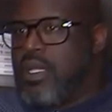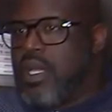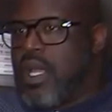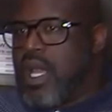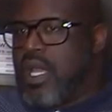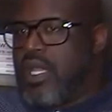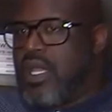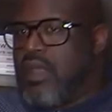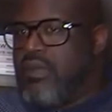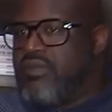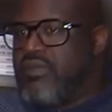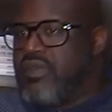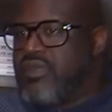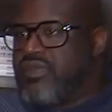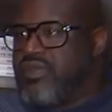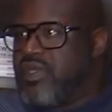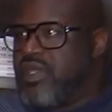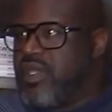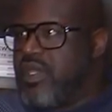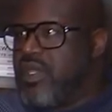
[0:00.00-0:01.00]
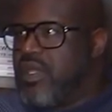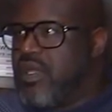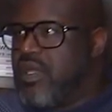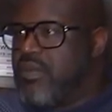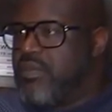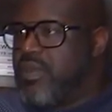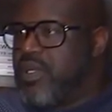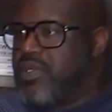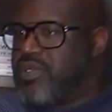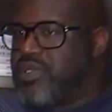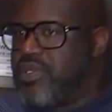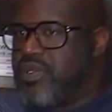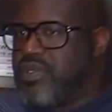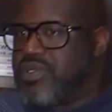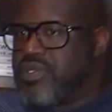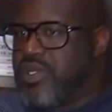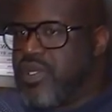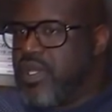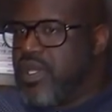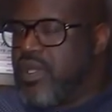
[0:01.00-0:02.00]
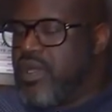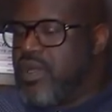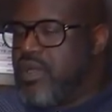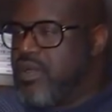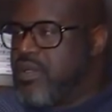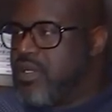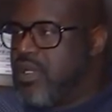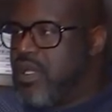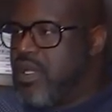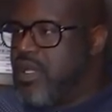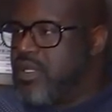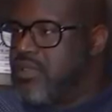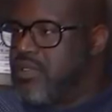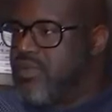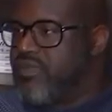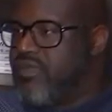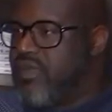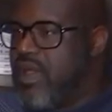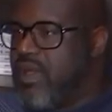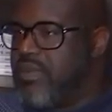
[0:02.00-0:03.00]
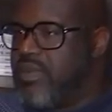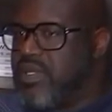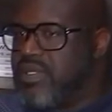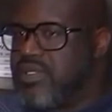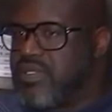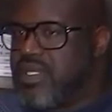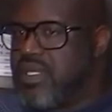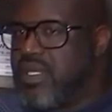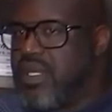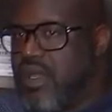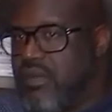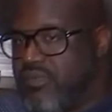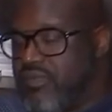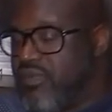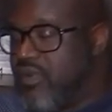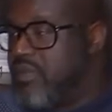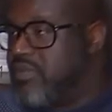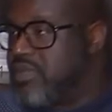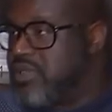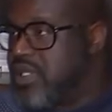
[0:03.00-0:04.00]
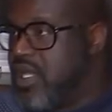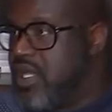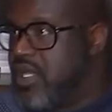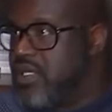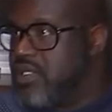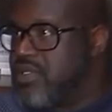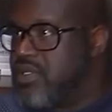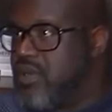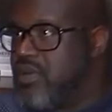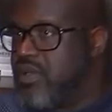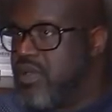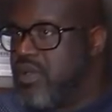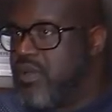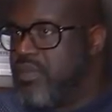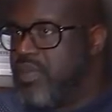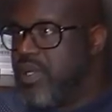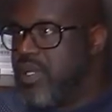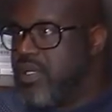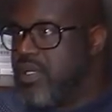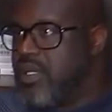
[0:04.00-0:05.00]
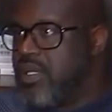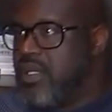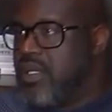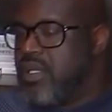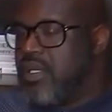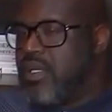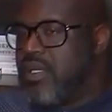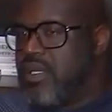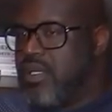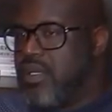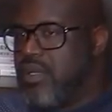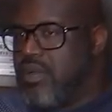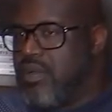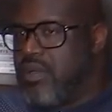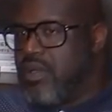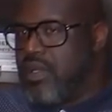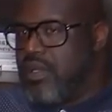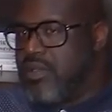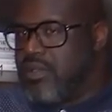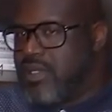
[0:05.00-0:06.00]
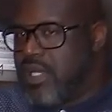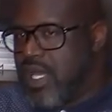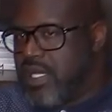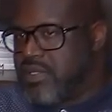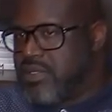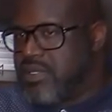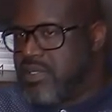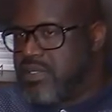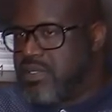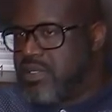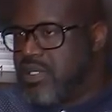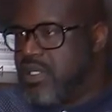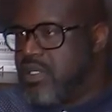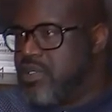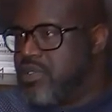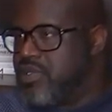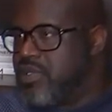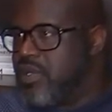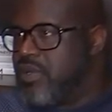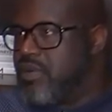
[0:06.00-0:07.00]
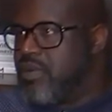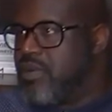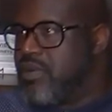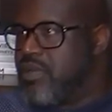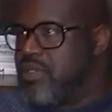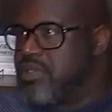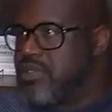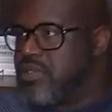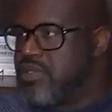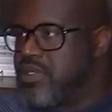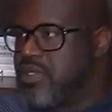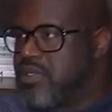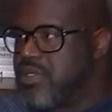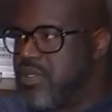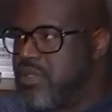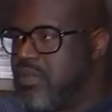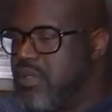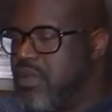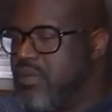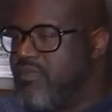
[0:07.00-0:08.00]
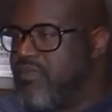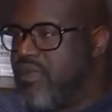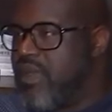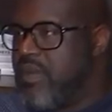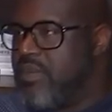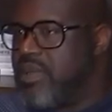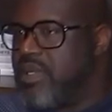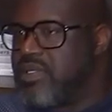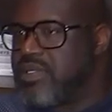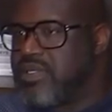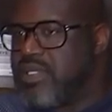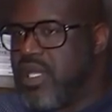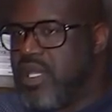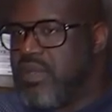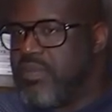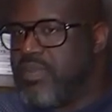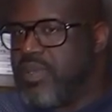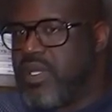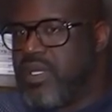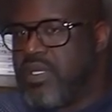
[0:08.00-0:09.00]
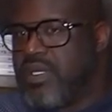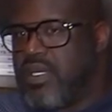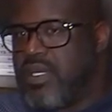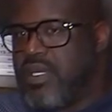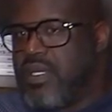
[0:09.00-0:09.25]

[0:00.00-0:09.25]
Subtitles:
Look, I love this city. My children are here. It's a fabulous city. I'm from San Antonio, but you know, Texas in general is just a fabulous state, but